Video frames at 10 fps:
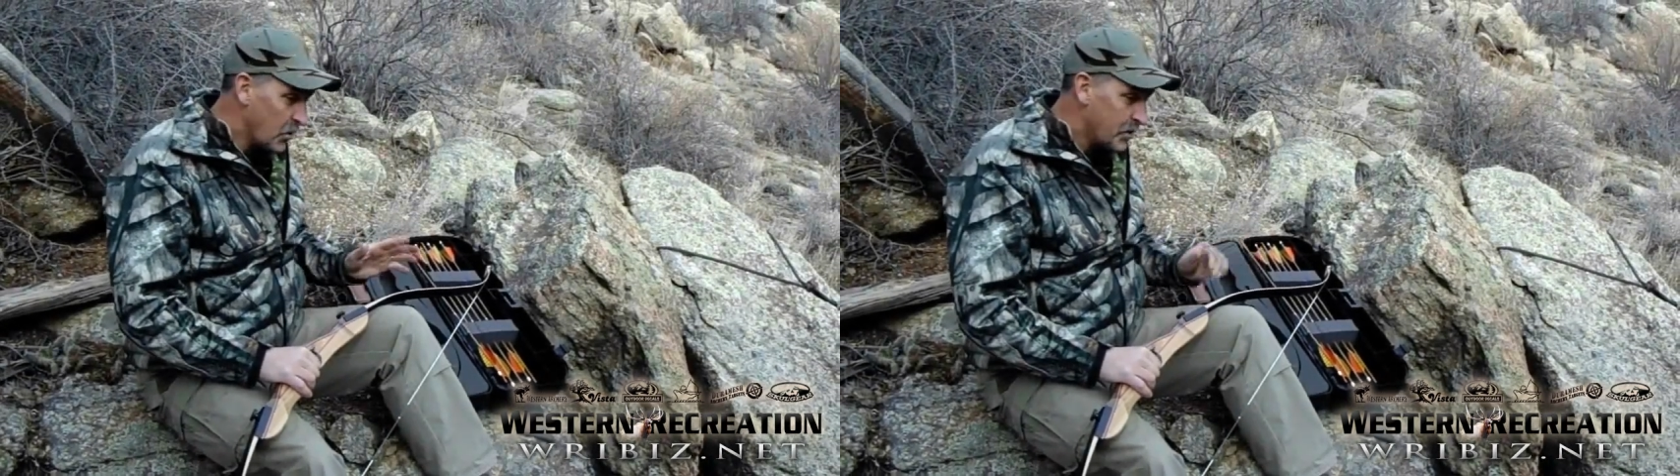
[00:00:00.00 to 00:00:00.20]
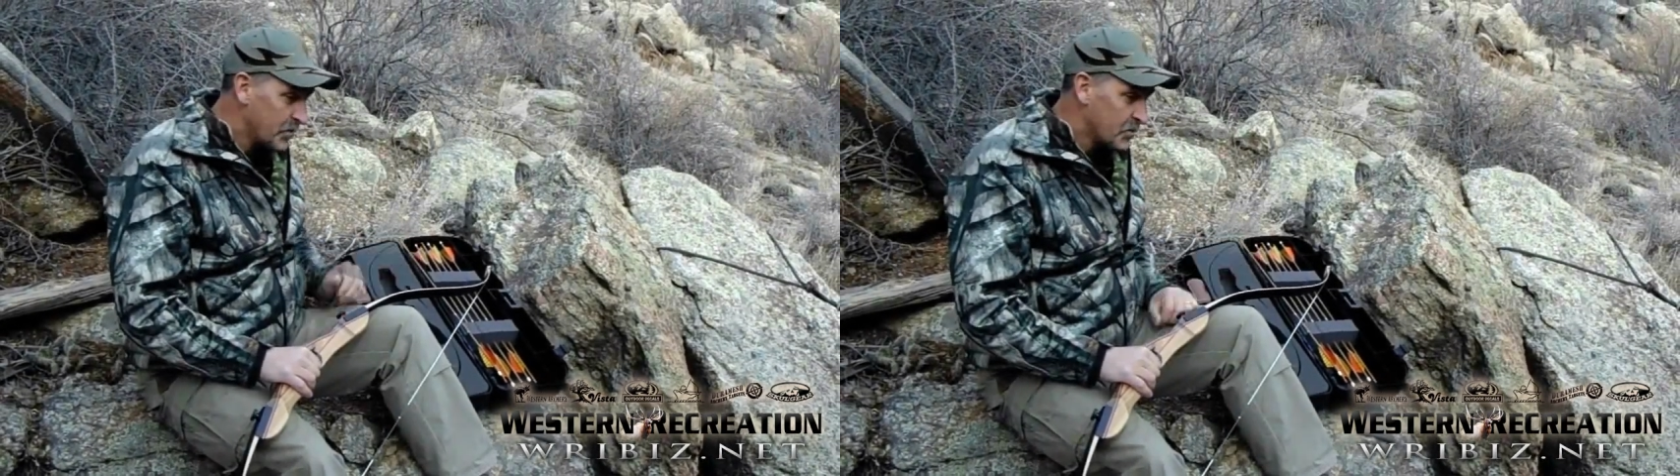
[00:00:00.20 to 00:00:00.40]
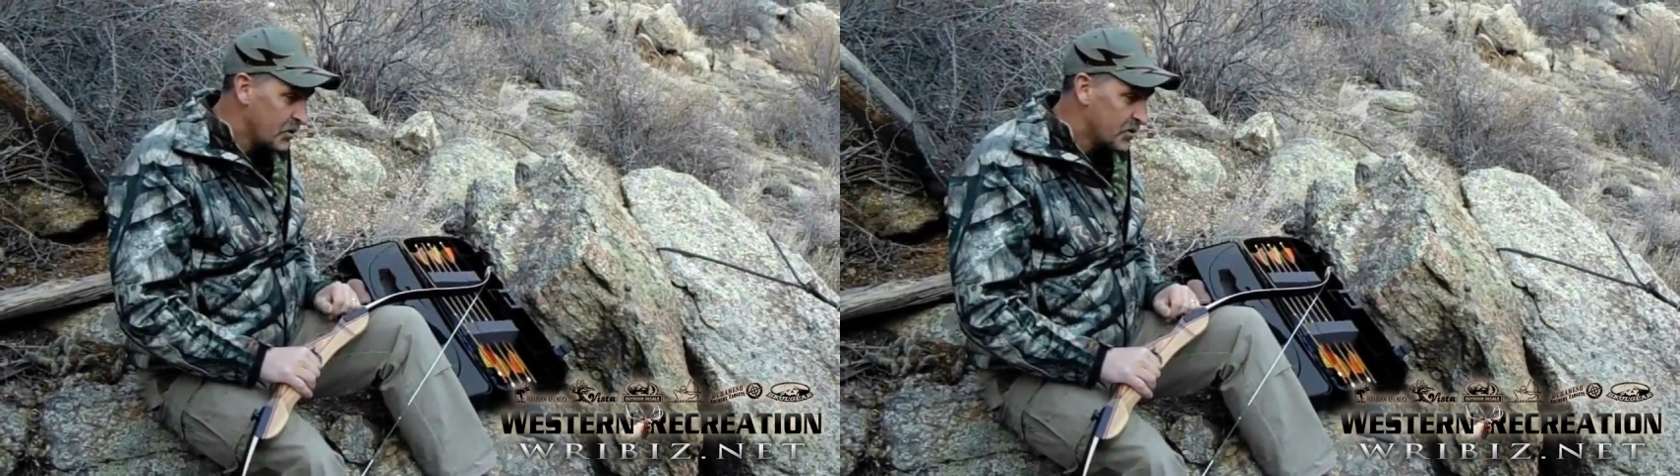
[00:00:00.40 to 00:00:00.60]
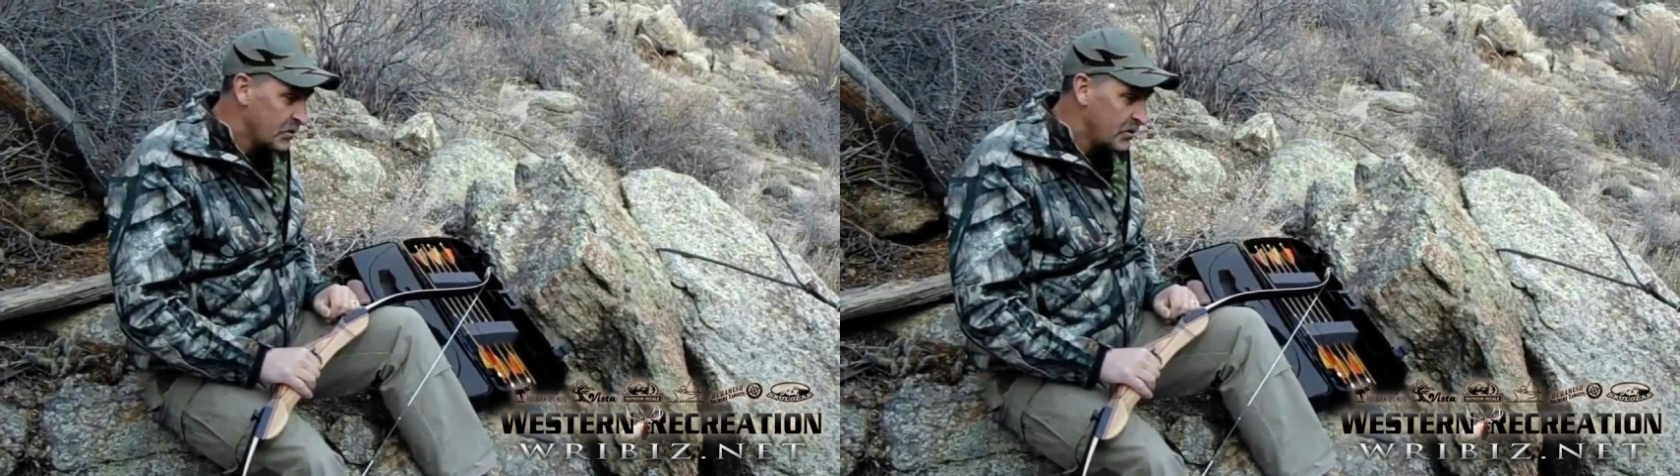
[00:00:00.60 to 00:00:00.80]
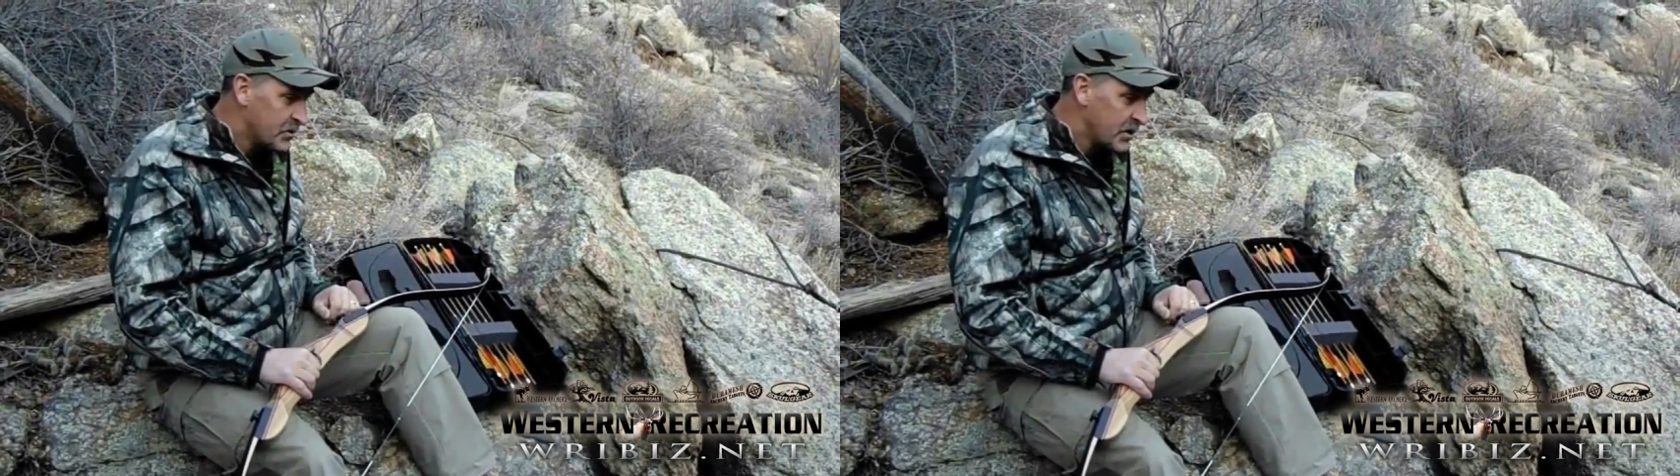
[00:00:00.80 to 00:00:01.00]
a week between
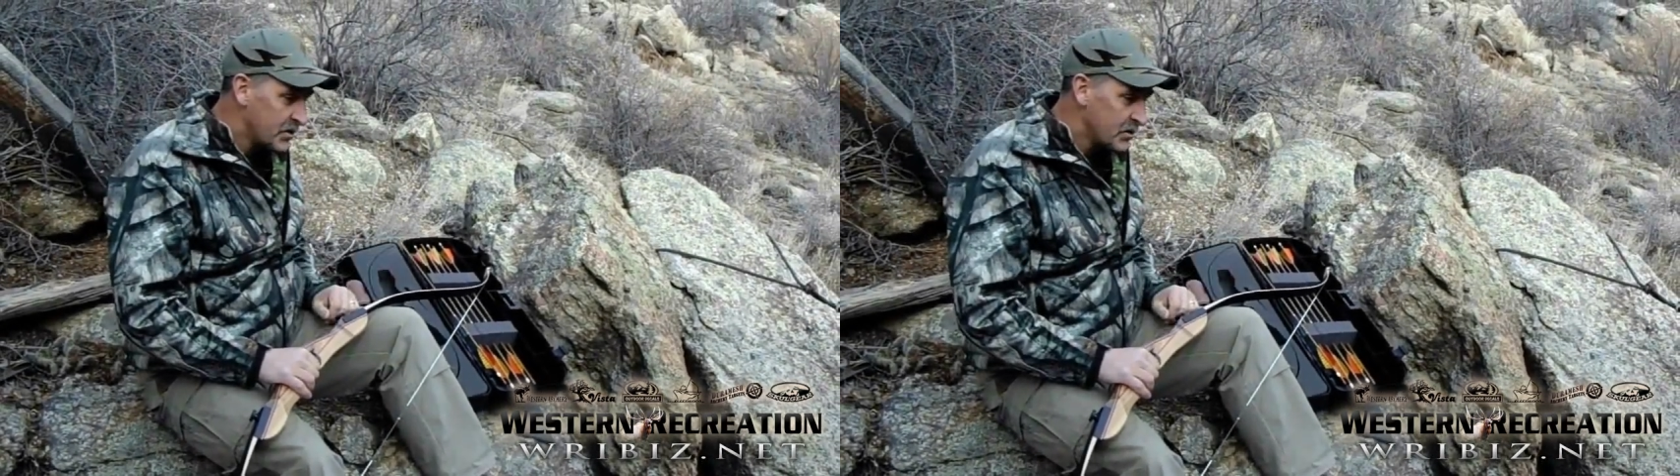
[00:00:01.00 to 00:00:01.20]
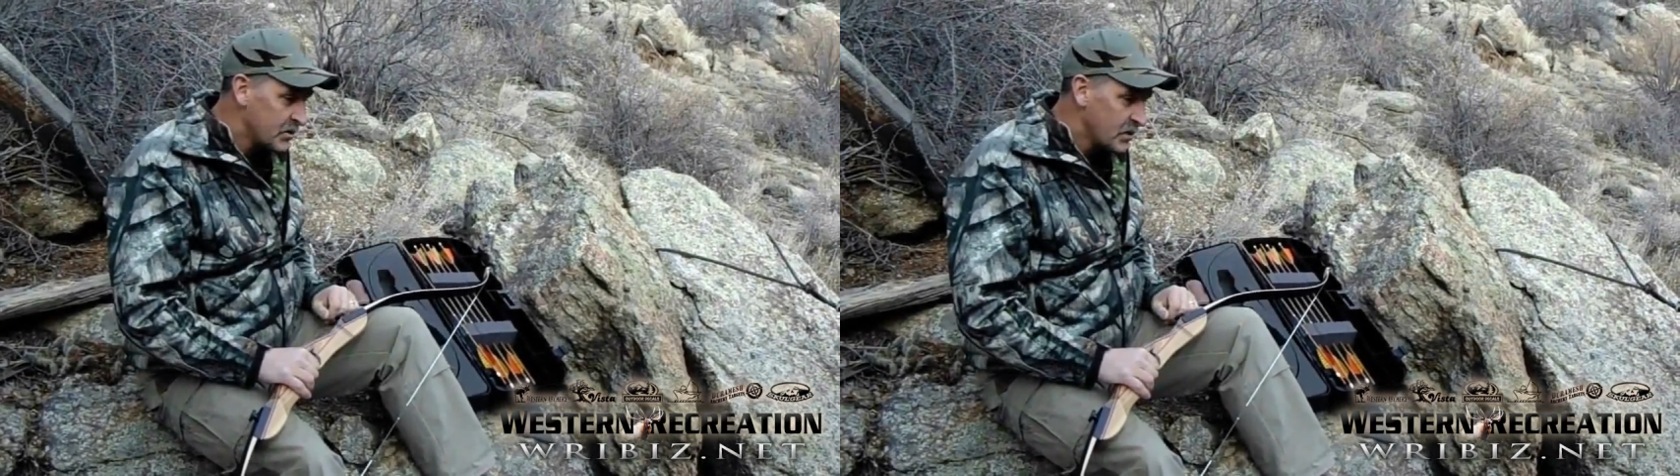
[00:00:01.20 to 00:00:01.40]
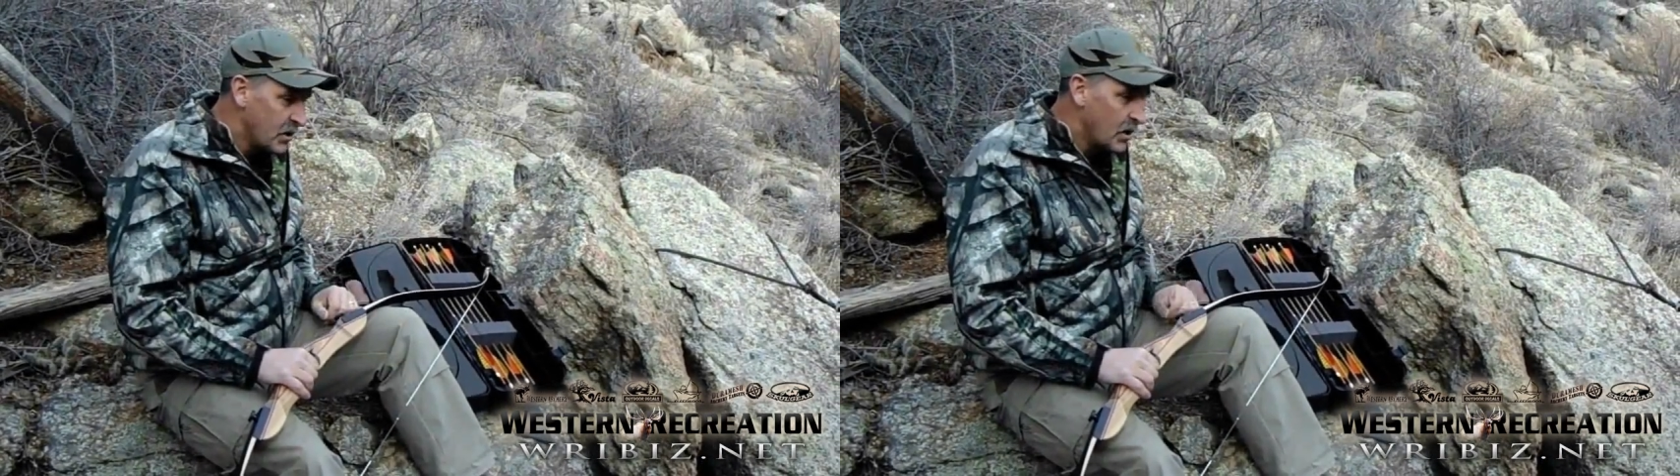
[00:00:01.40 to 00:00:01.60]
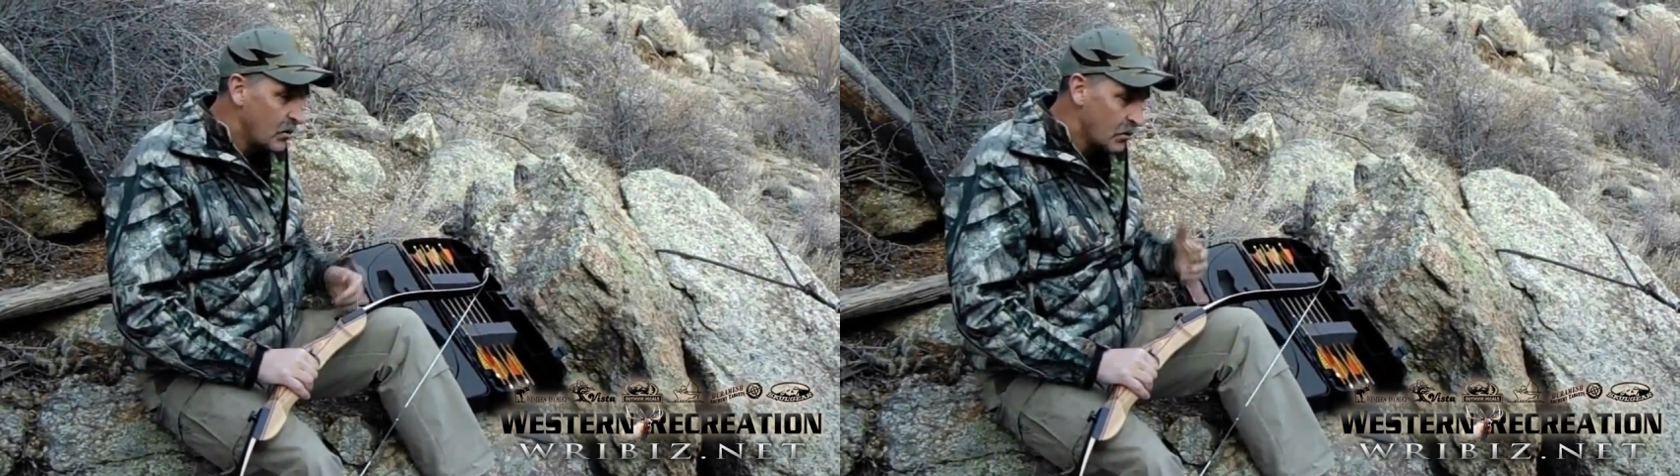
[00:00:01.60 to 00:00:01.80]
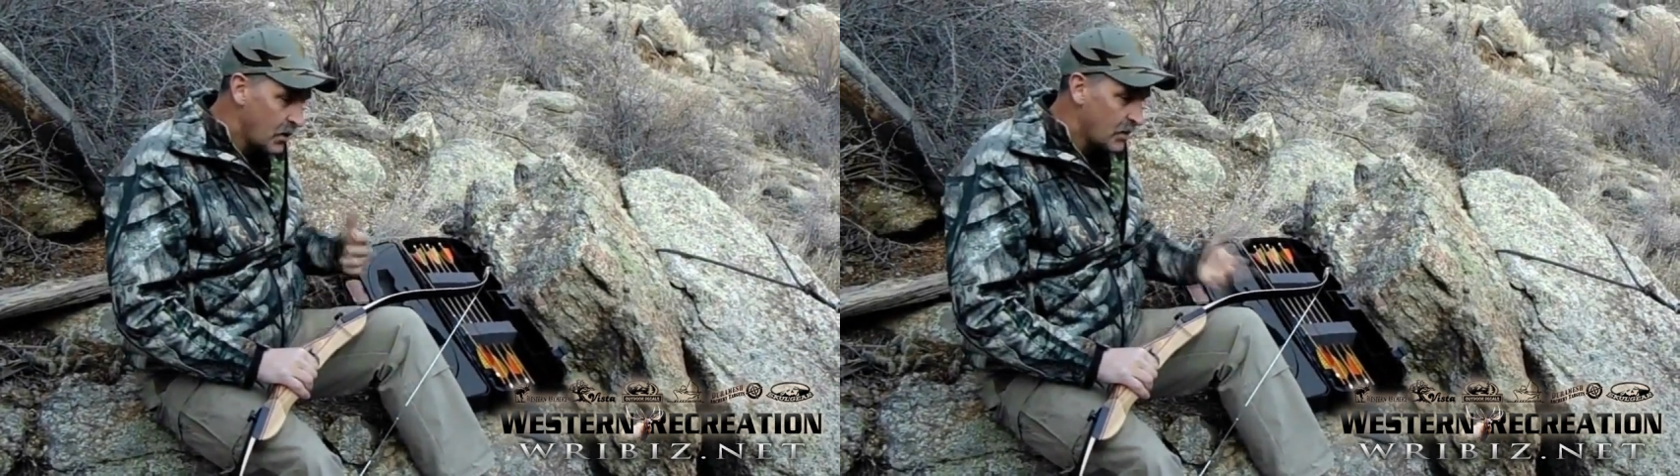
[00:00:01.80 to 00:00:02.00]
shooting sessions, we